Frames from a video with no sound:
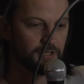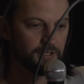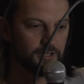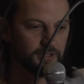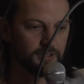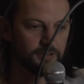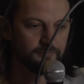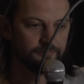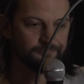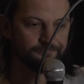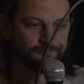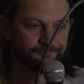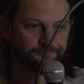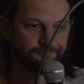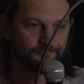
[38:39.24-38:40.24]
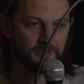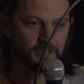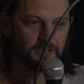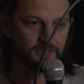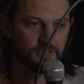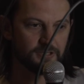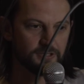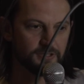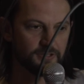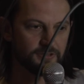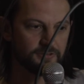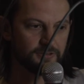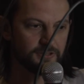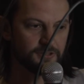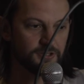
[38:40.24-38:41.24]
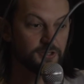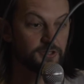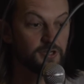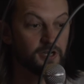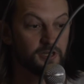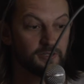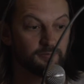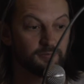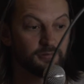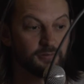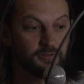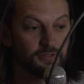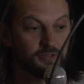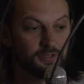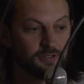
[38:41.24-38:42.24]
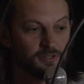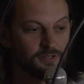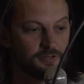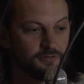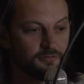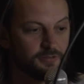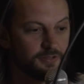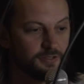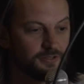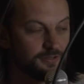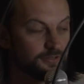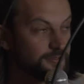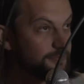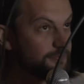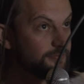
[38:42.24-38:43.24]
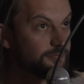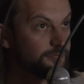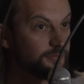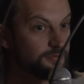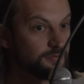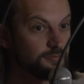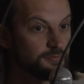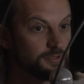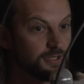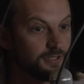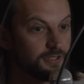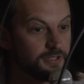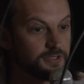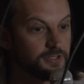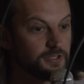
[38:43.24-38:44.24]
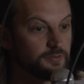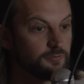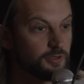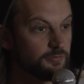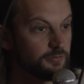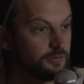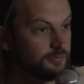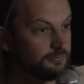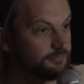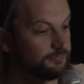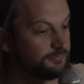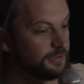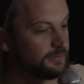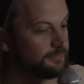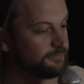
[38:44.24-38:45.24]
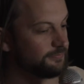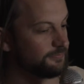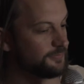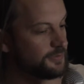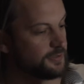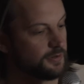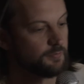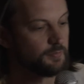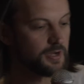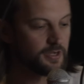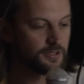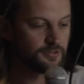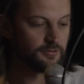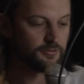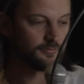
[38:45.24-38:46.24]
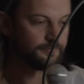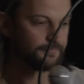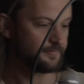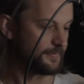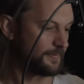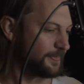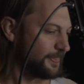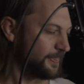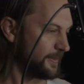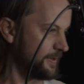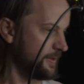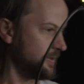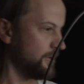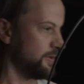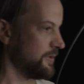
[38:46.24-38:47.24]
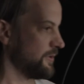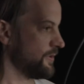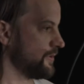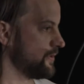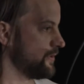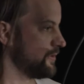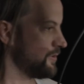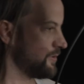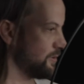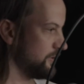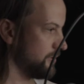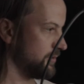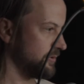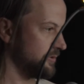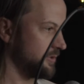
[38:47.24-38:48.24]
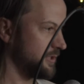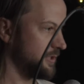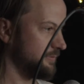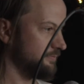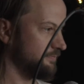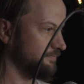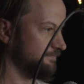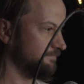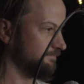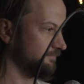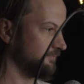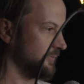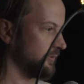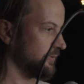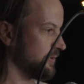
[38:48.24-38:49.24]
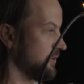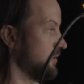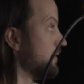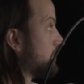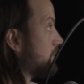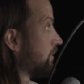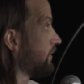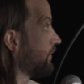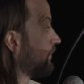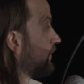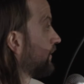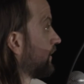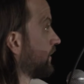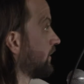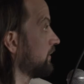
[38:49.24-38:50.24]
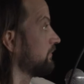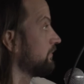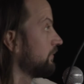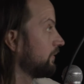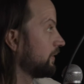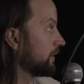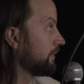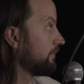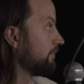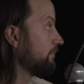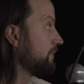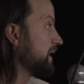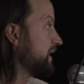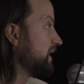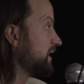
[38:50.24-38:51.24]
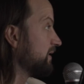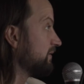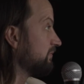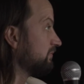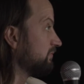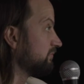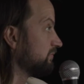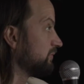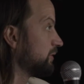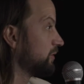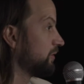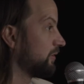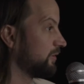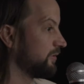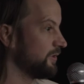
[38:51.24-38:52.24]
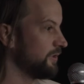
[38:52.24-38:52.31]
as a starting point, these are some techniques that you might want to pass on. So look, this is sort of like a medium shot,